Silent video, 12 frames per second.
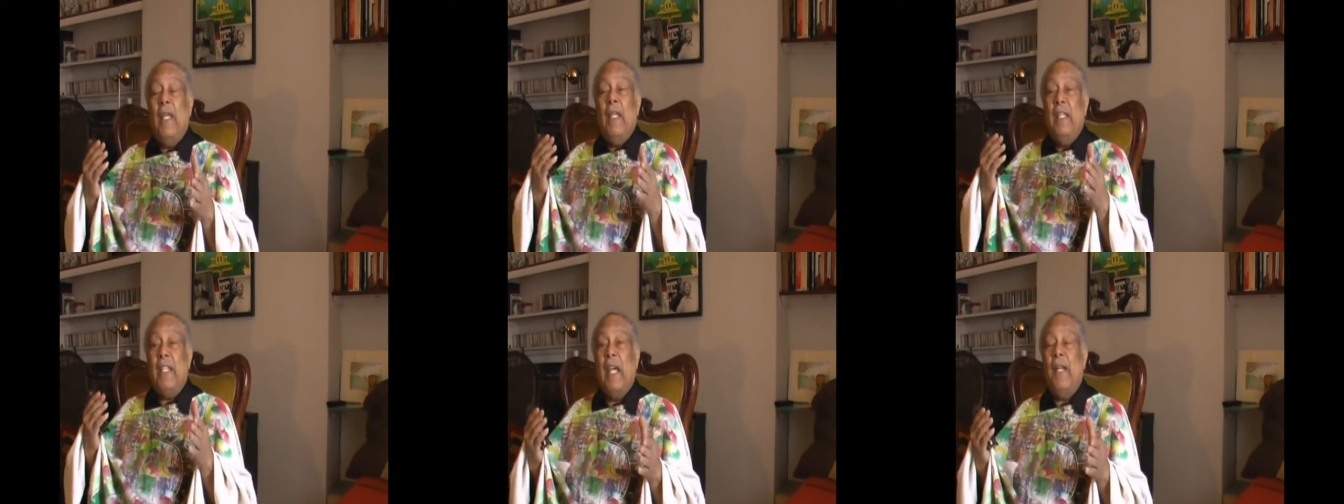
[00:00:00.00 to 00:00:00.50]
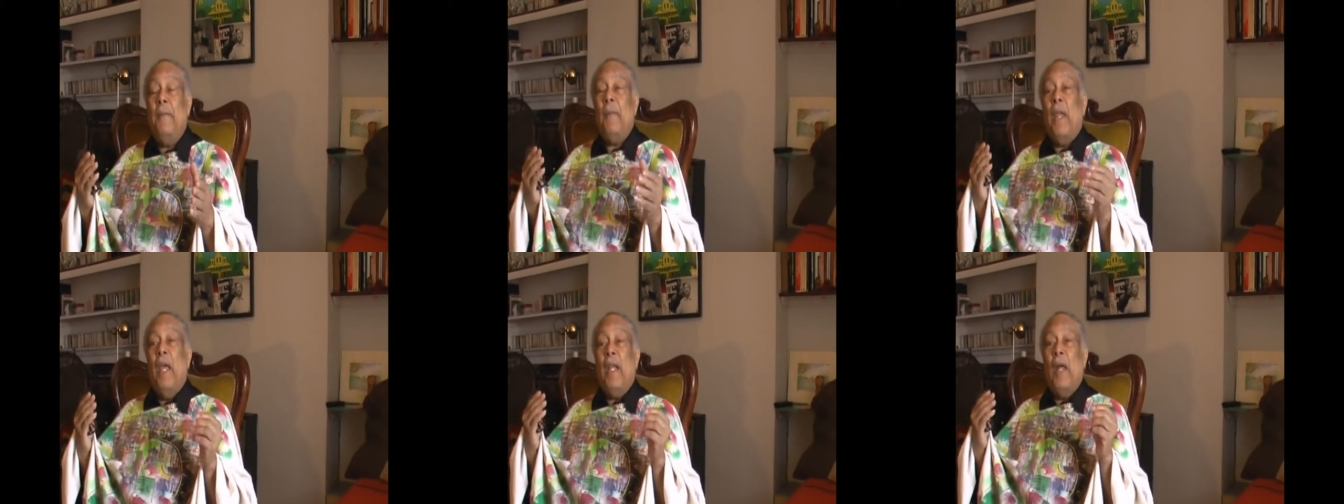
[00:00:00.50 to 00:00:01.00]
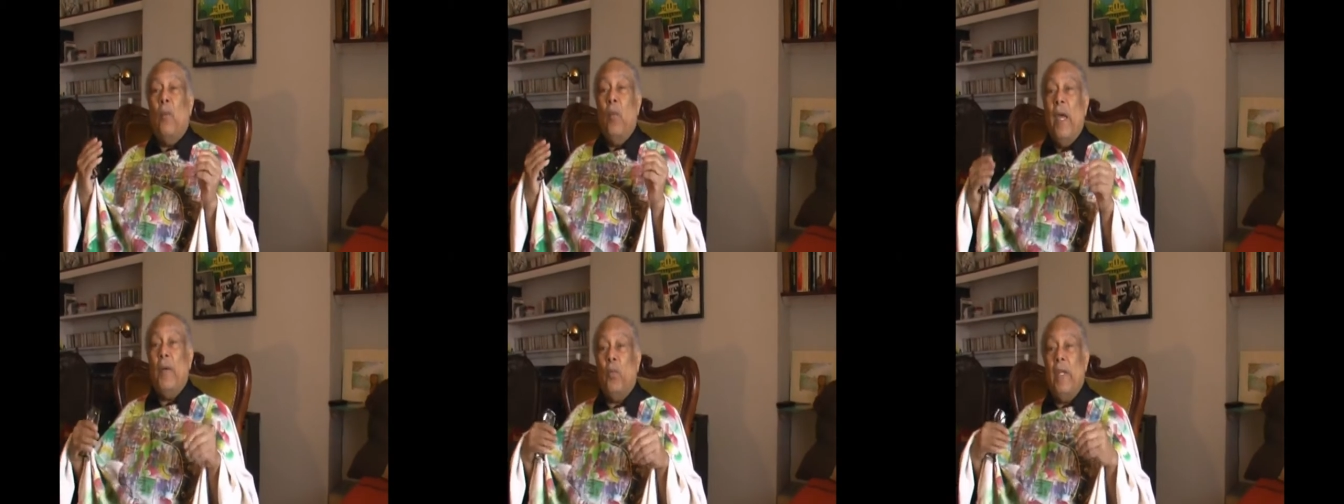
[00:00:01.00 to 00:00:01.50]
he said that
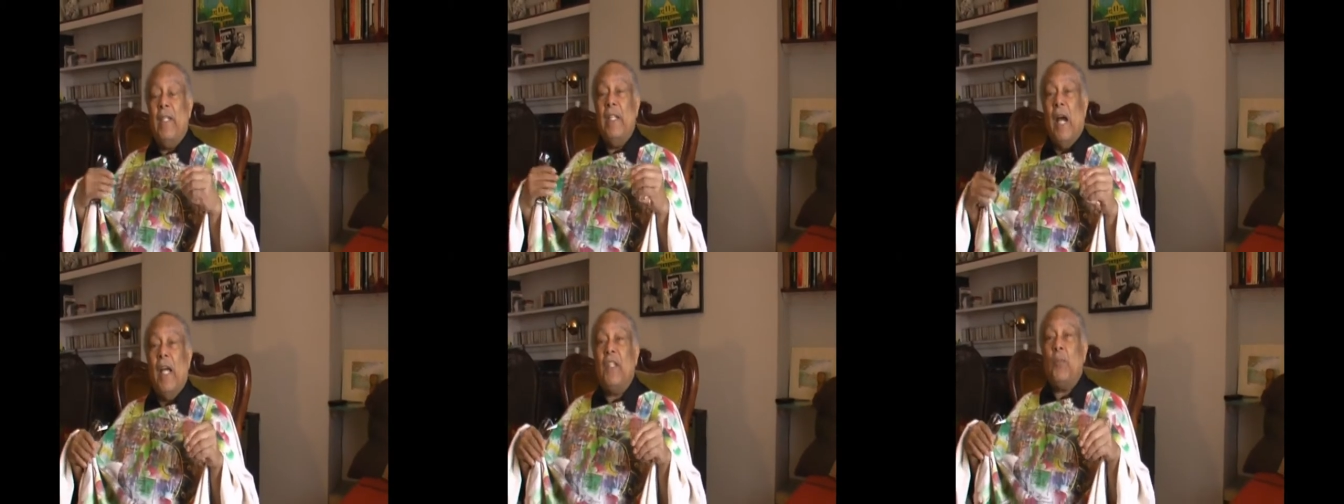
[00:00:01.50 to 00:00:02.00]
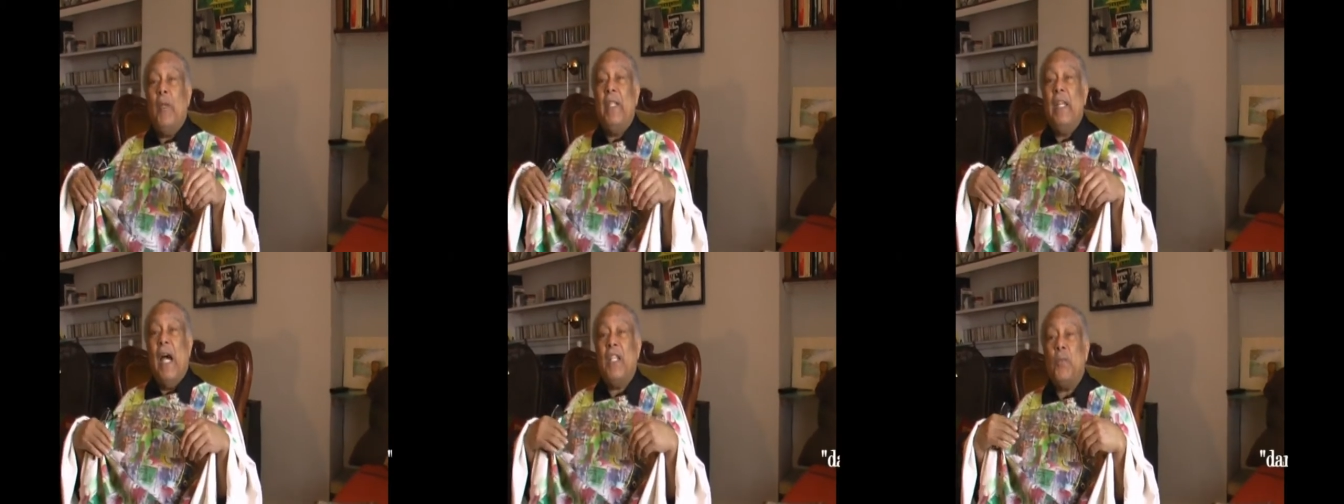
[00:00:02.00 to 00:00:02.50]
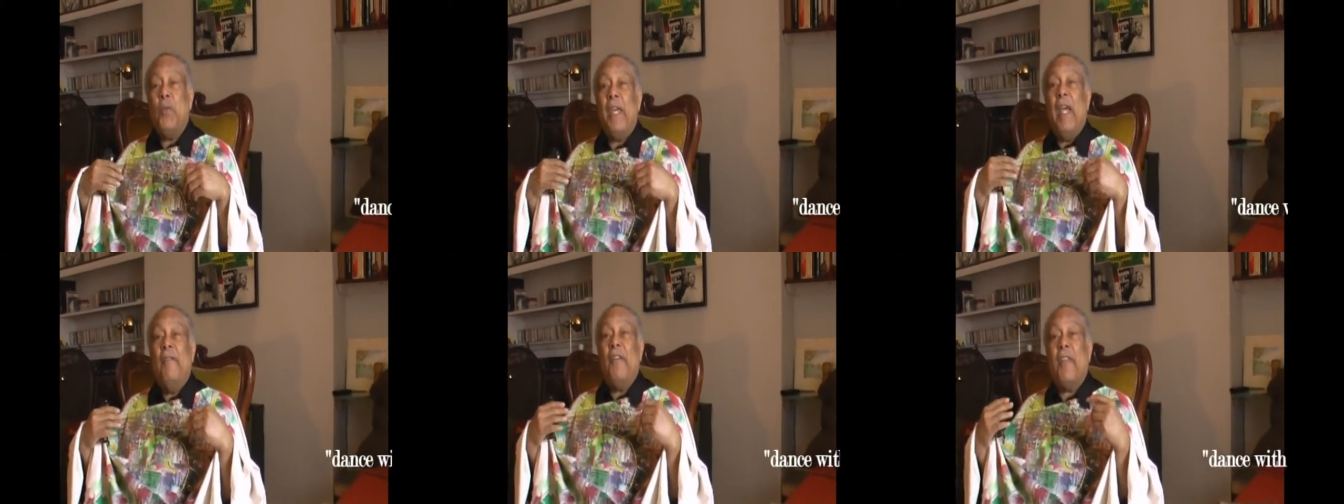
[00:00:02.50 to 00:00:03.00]
when we dance, we dance with
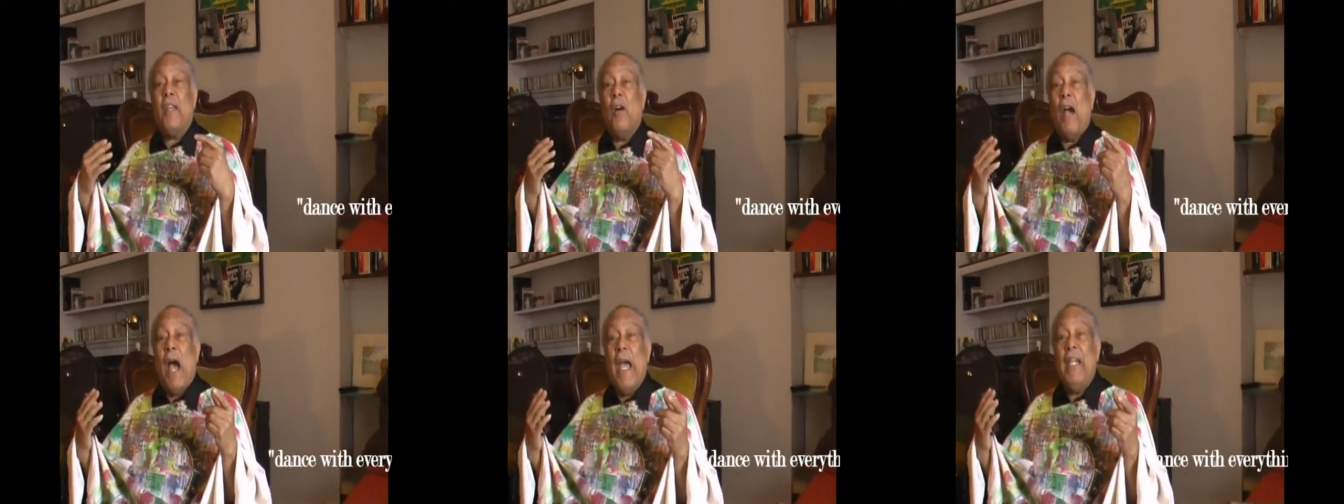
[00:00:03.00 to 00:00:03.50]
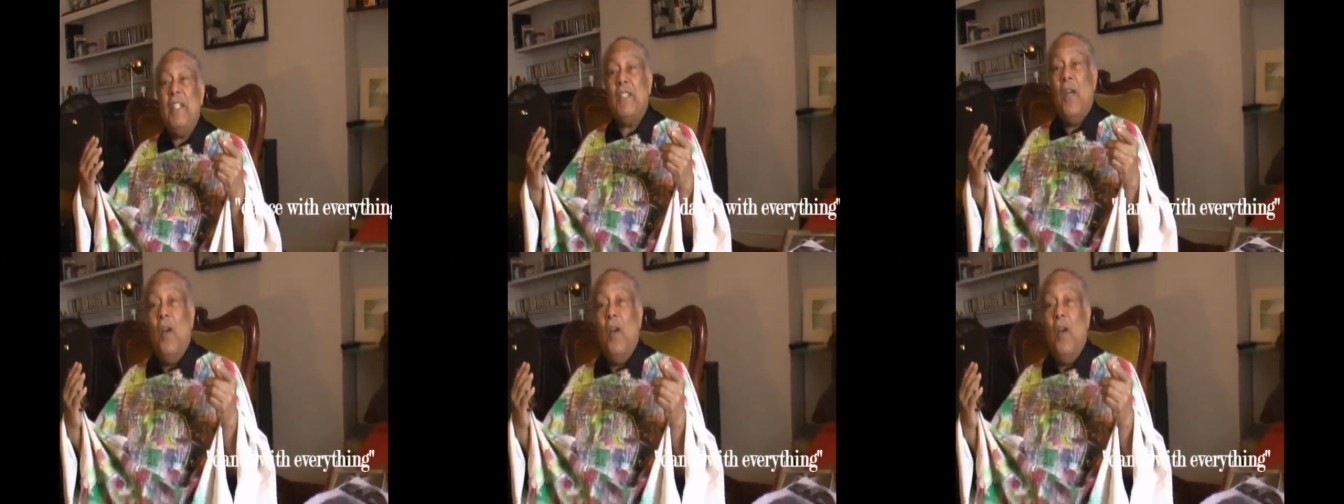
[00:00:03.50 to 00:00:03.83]
everything: our eyes,